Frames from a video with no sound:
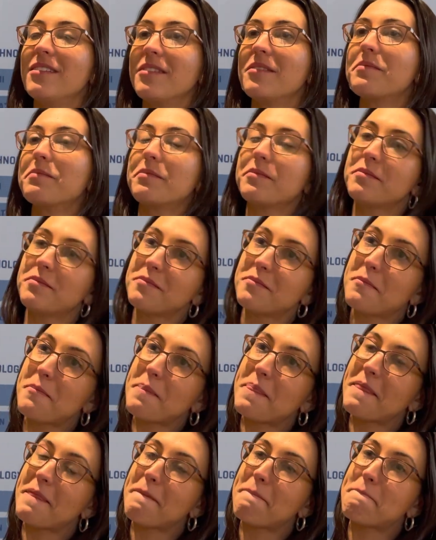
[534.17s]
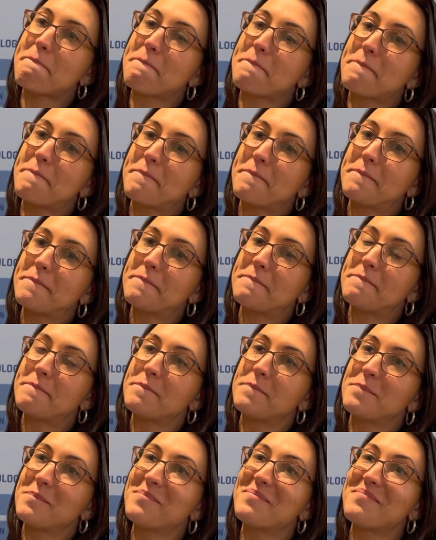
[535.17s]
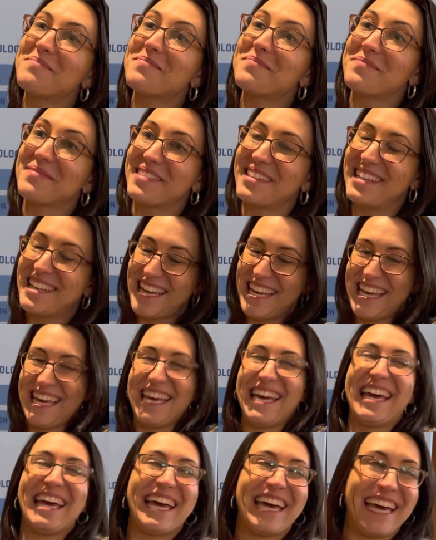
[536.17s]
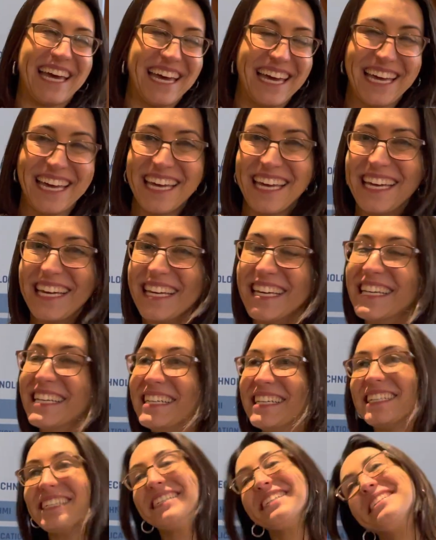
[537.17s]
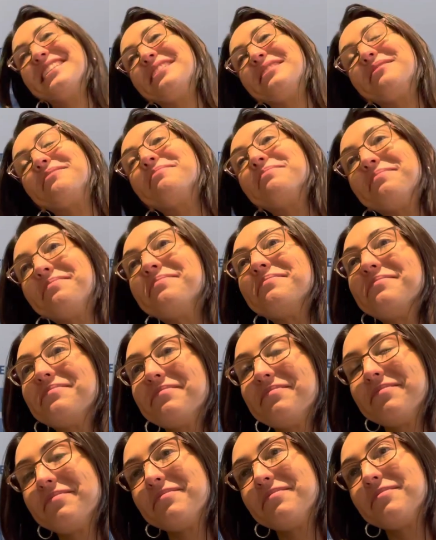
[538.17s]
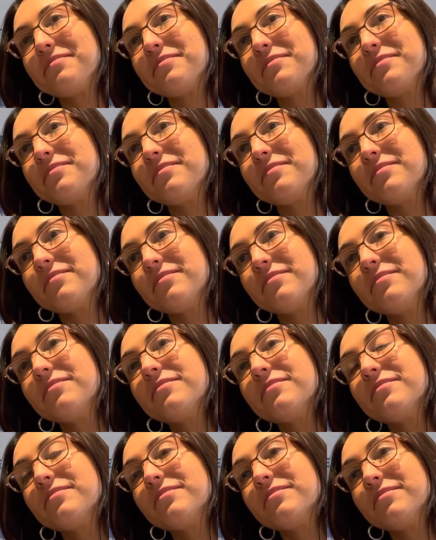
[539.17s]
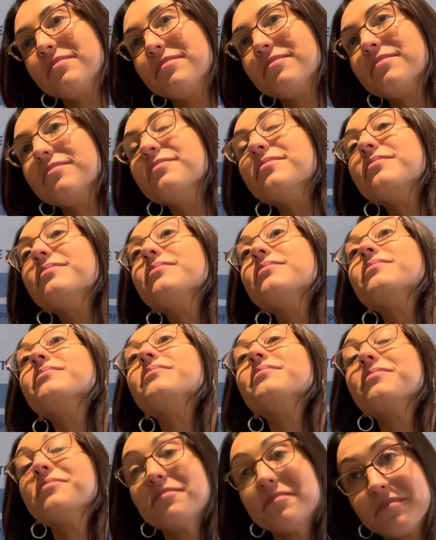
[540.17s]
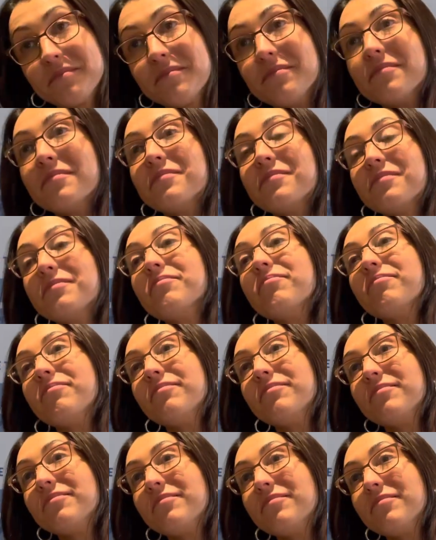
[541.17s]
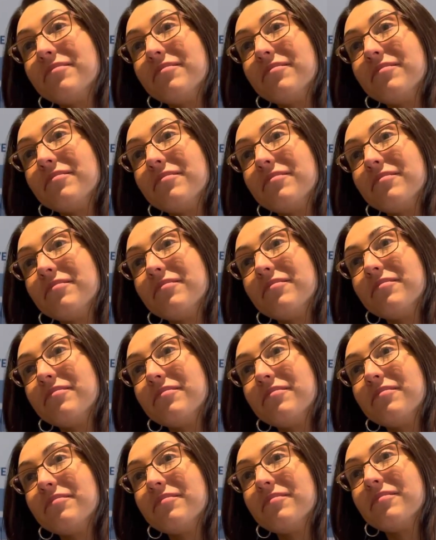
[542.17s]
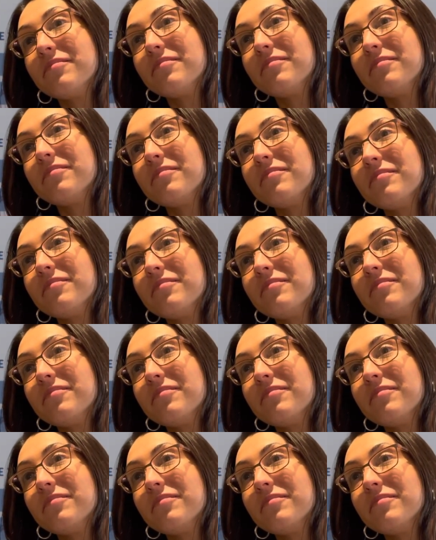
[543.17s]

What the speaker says: kind of funny you mentioned the smartphoneization of the car because that's exactly what happened with the chipset manufacturers for the smartphones. Companies like Qualcomm, they had to